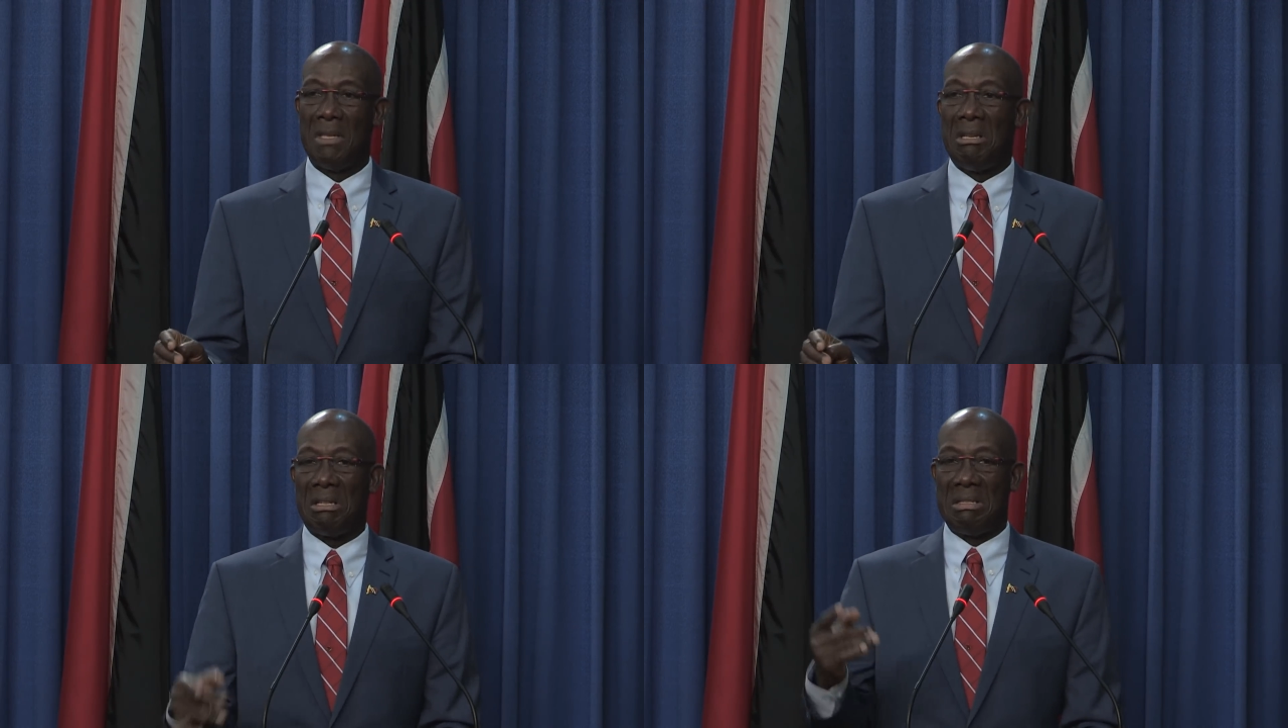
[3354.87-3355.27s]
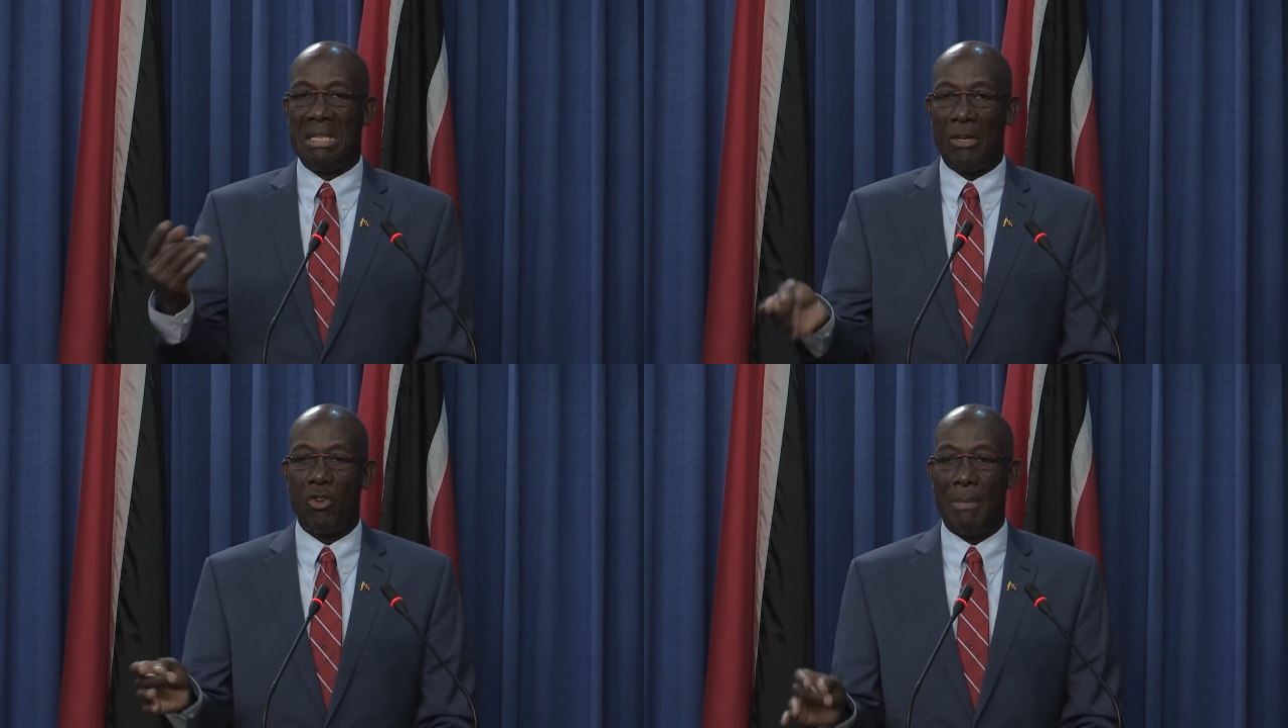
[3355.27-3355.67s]
It's
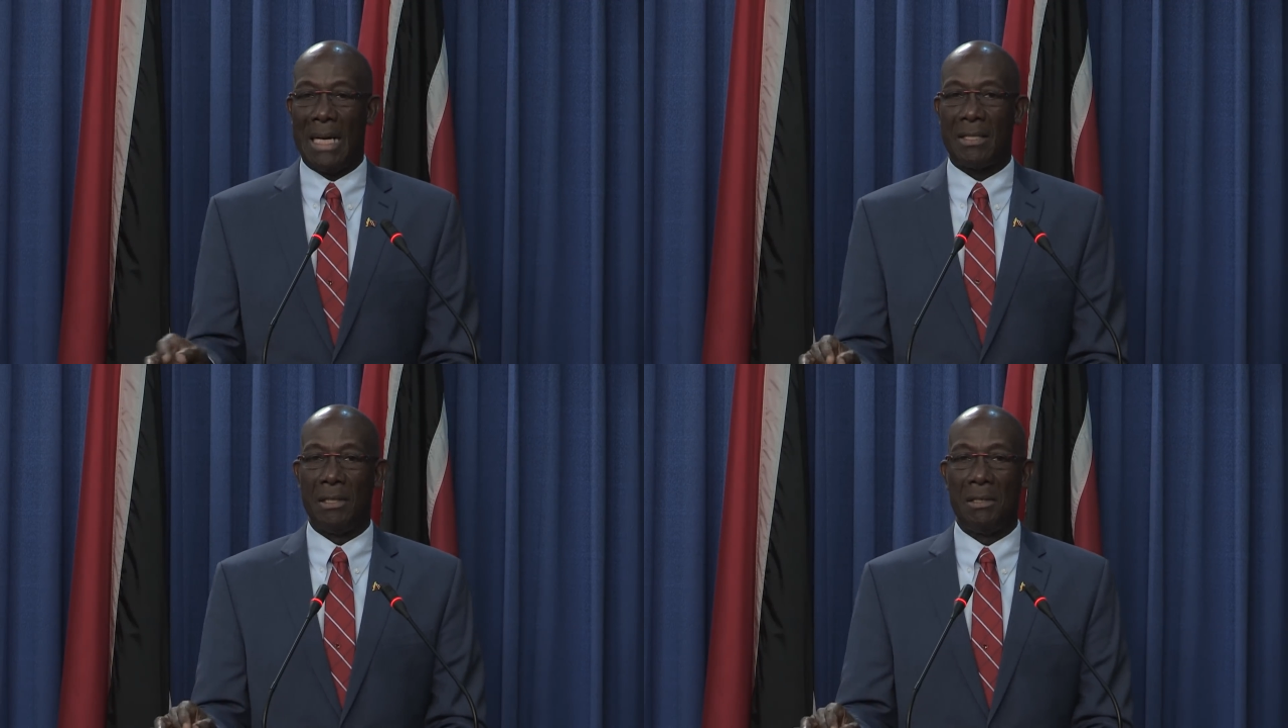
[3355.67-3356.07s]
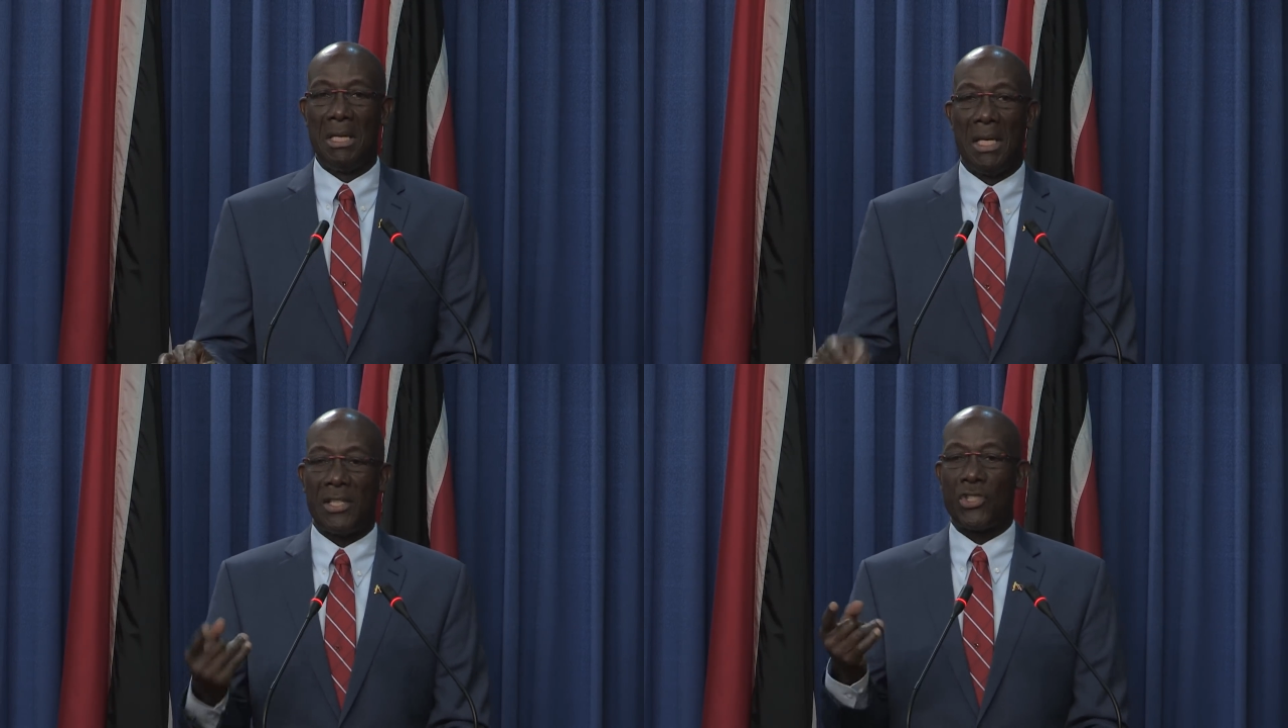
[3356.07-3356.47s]
Diego Martin.
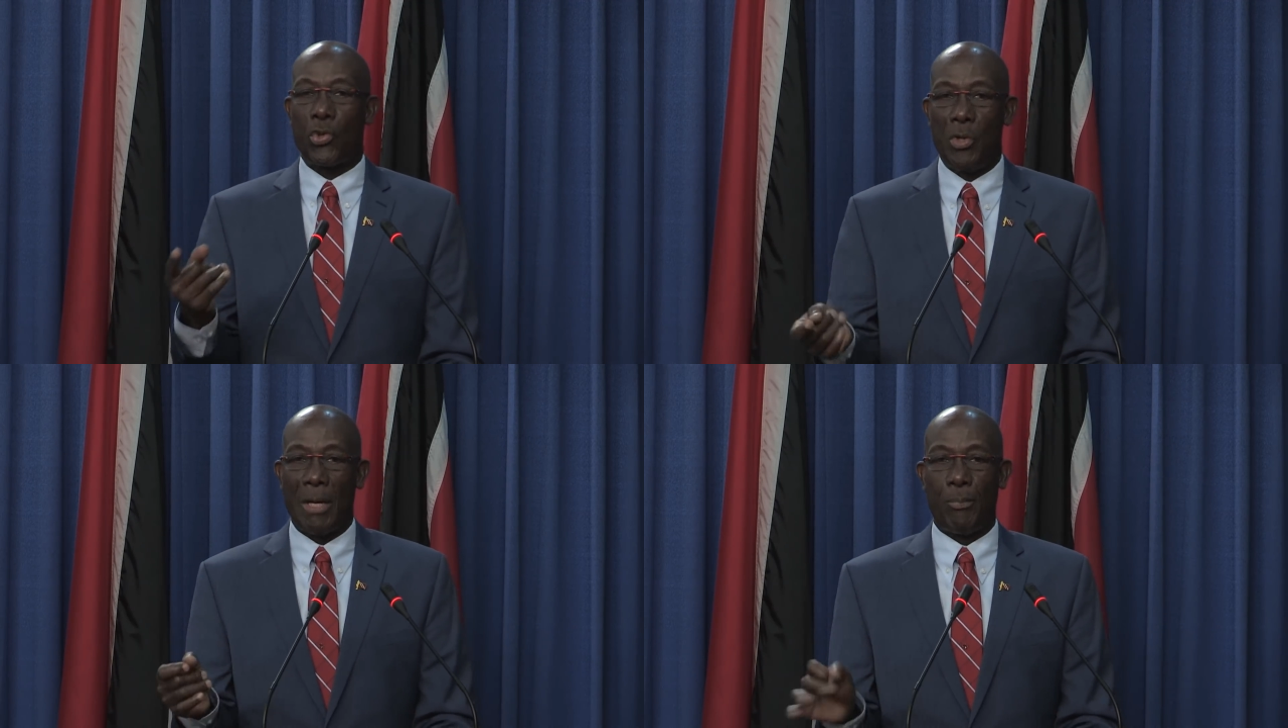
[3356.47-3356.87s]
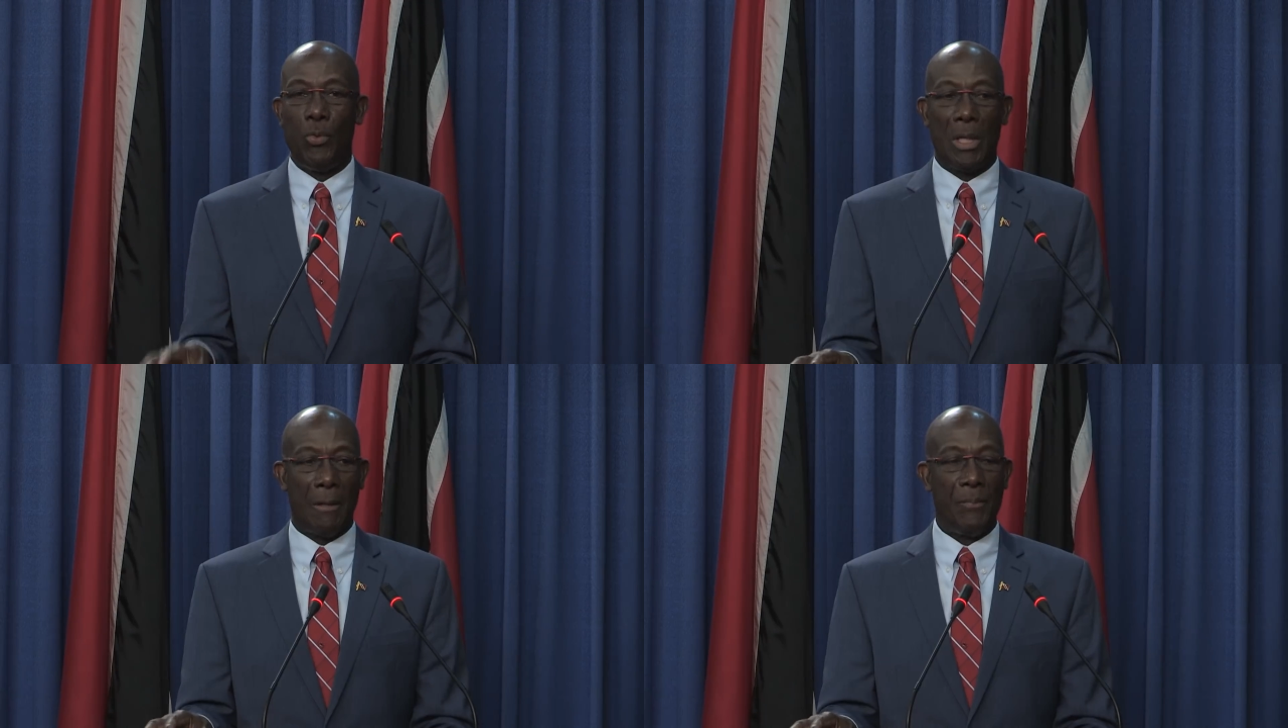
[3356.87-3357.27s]
It's
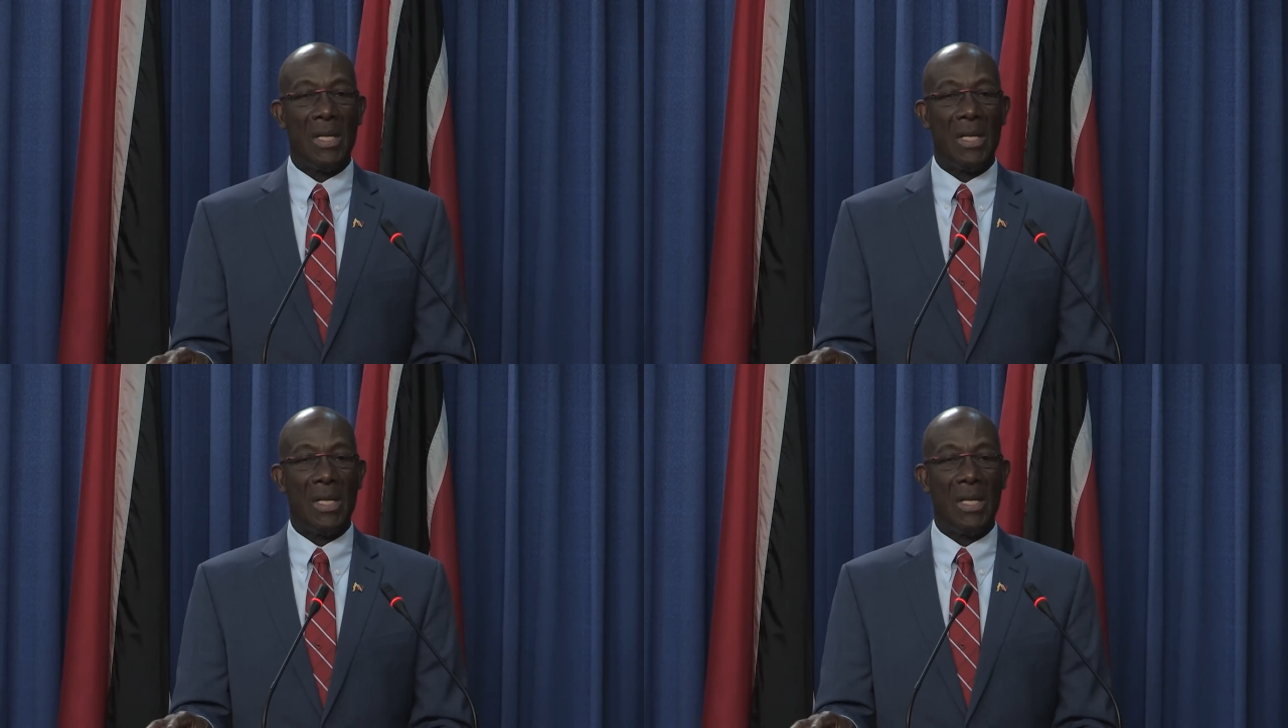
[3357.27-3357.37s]
Tunapuna.